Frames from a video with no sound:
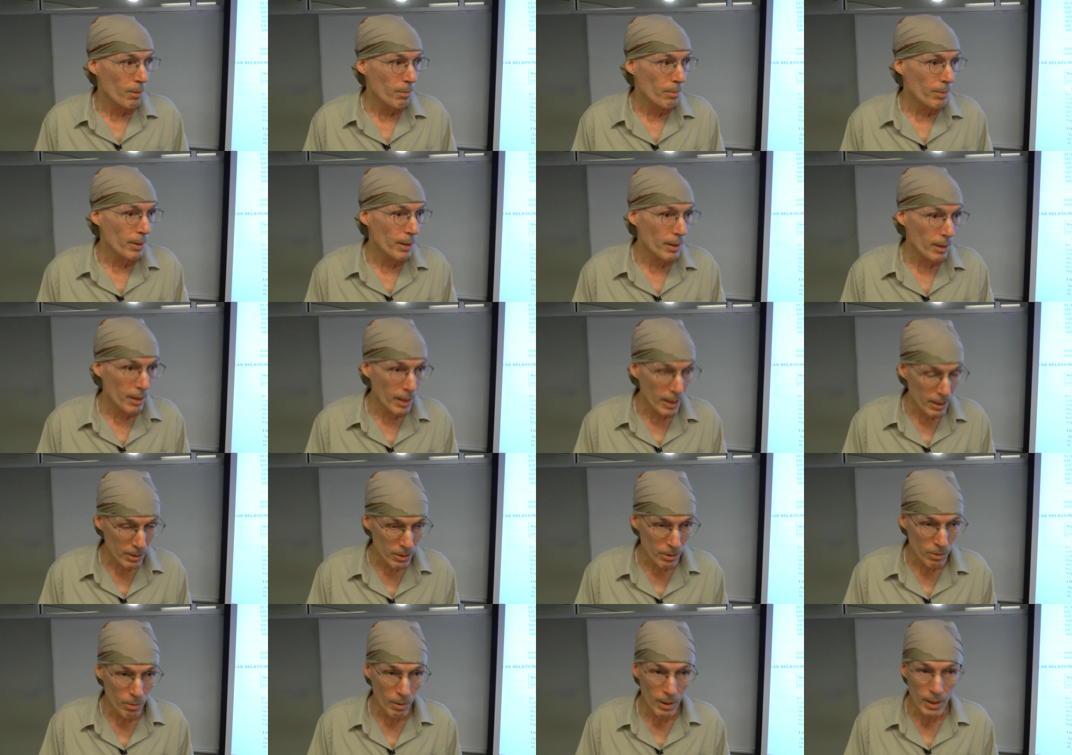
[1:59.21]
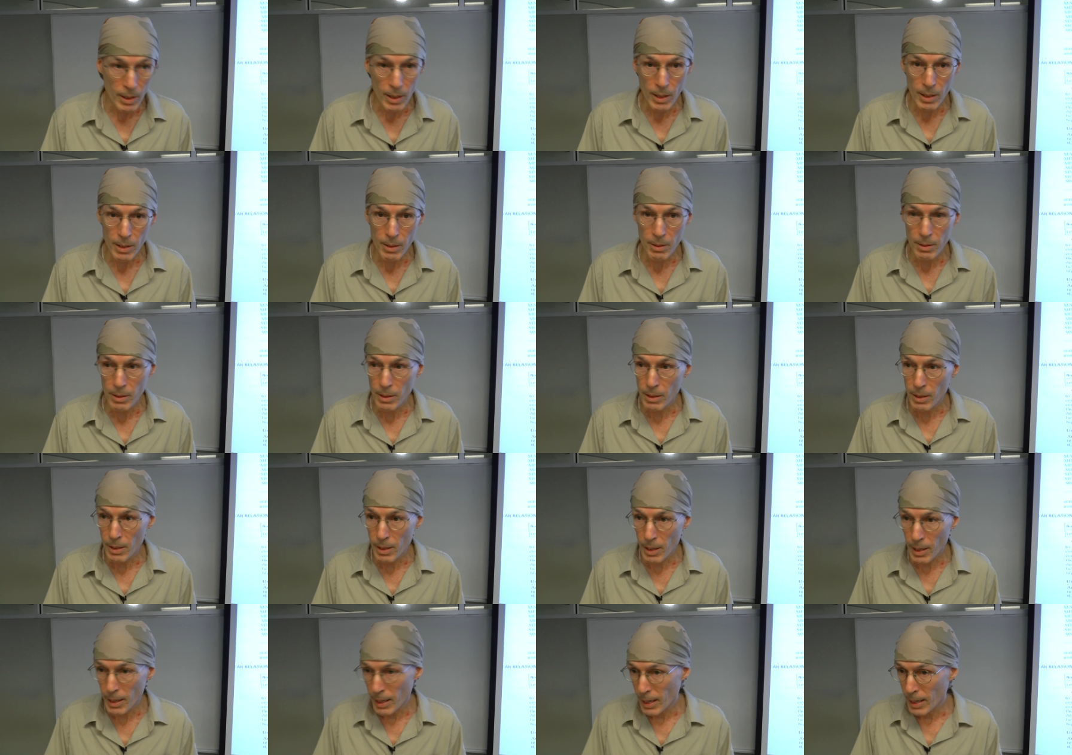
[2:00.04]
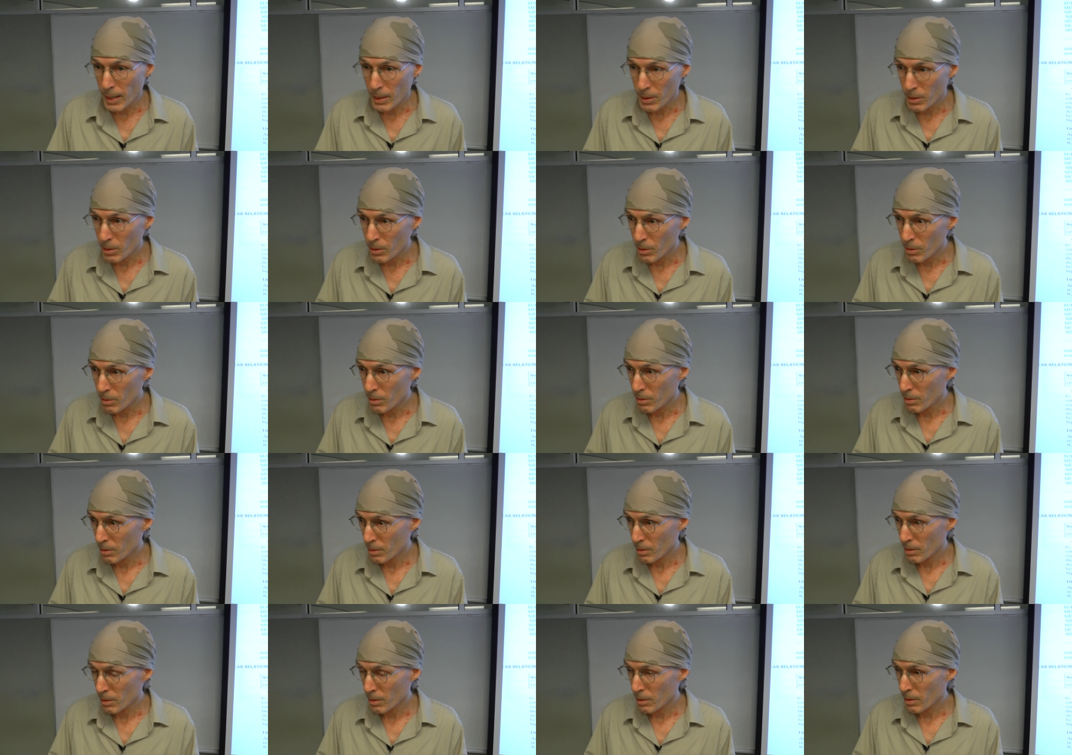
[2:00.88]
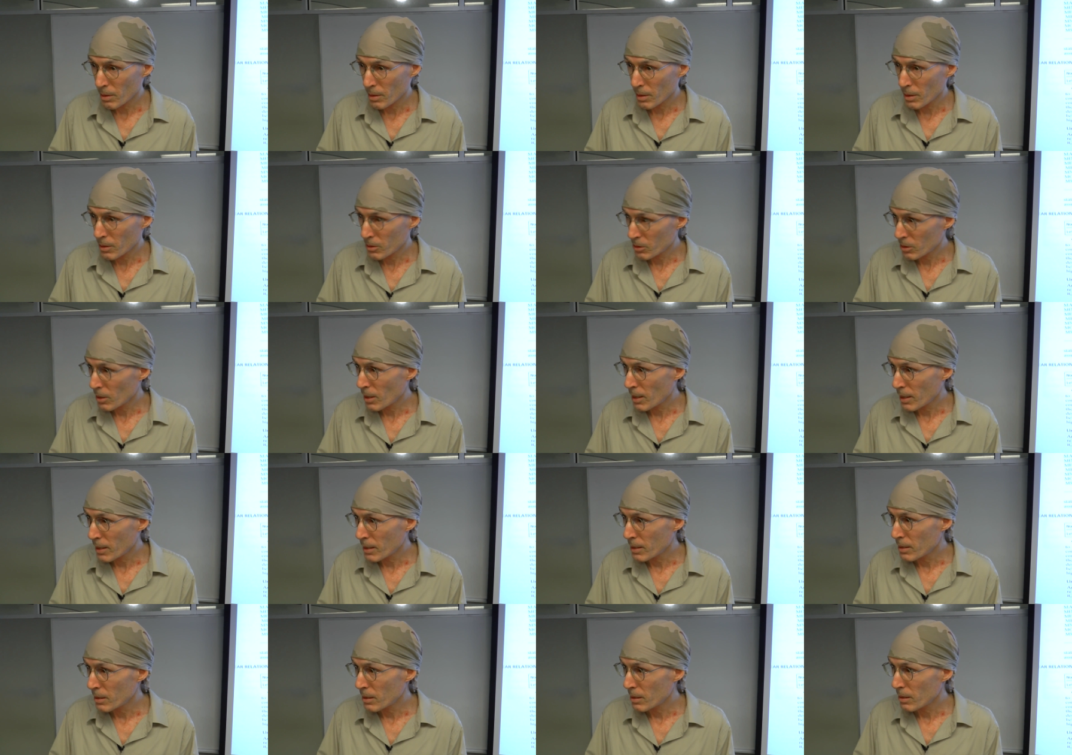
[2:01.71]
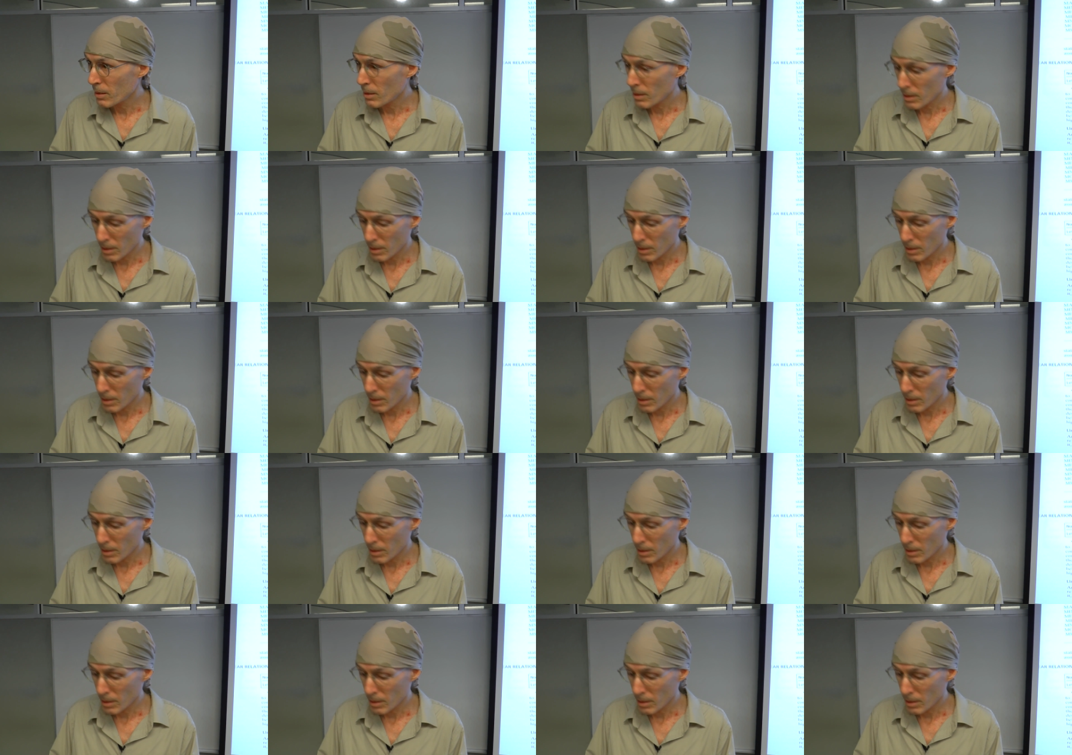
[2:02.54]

But this is why I had you assigned